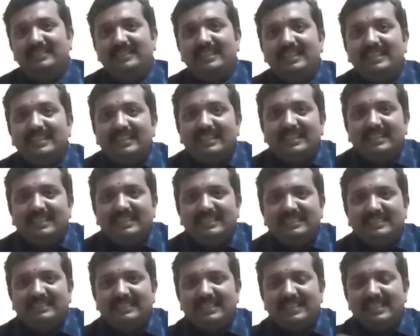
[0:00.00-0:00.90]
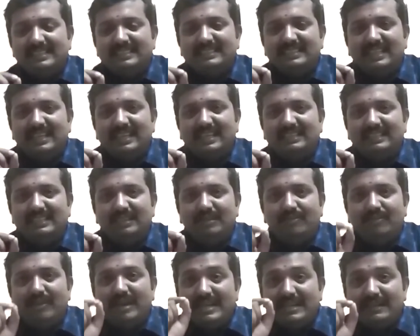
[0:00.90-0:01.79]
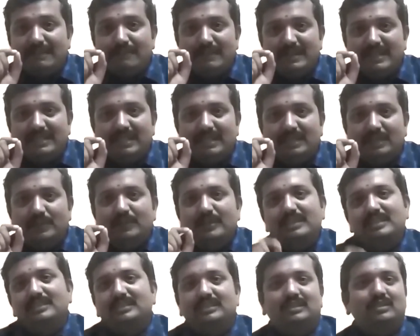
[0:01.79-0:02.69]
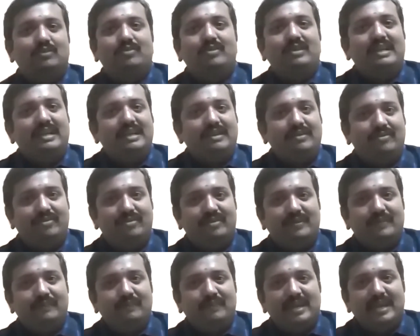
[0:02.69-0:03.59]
Okay? Cells are the fundamental units of life,